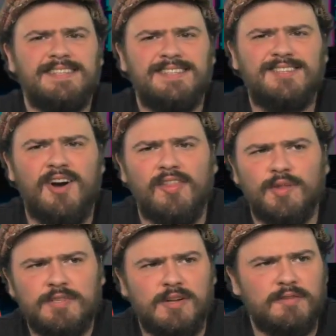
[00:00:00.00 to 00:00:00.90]
He's gone.
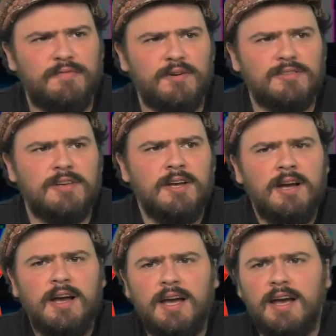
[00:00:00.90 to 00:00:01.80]
There was a load of fuss.
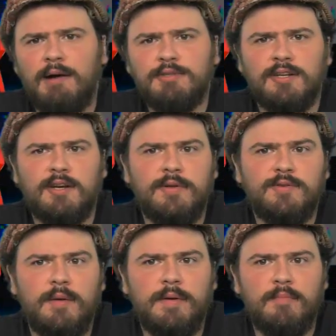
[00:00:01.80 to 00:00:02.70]
I was going to go
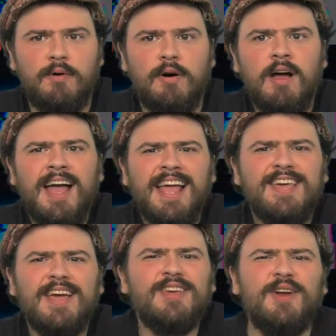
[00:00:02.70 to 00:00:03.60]
into it a bit more.
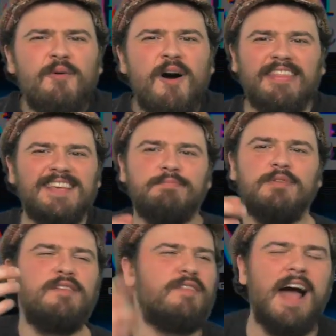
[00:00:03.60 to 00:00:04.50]
Yeah, you know what? This
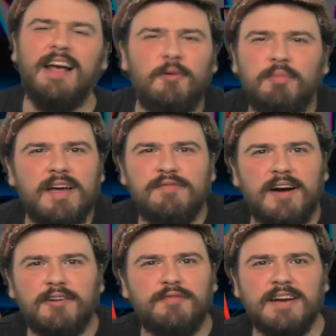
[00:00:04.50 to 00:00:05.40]
bloody... I don't play
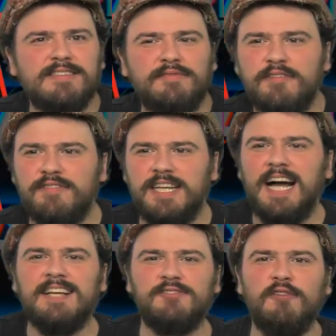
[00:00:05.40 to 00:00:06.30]
Final Fantasy 15.
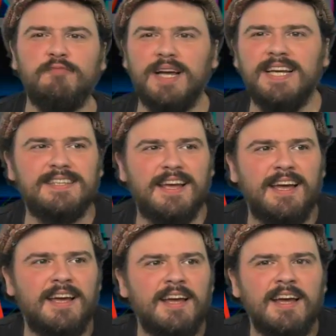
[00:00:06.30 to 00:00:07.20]
Our Soph plays
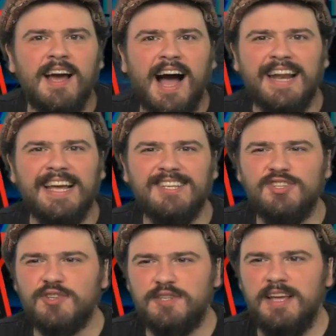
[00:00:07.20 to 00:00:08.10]
it. And it is just...